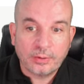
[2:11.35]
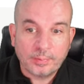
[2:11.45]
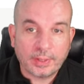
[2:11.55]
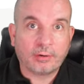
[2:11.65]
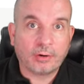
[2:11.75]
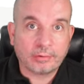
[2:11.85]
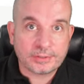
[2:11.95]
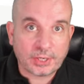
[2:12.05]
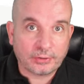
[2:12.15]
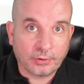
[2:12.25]
But there are a
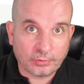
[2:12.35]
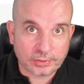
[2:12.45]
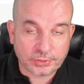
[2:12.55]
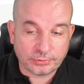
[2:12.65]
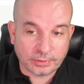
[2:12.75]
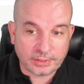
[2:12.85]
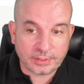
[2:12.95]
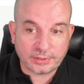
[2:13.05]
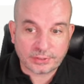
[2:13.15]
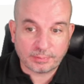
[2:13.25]
ton of horror stories
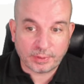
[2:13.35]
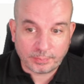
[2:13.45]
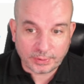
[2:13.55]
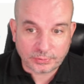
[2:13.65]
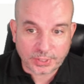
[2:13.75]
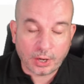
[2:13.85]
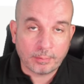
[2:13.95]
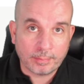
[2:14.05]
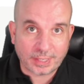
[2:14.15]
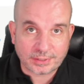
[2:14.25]
and some of the bills
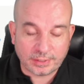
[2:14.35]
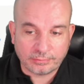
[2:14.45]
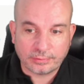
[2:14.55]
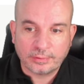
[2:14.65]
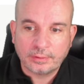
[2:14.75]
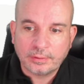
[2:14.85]
are massive.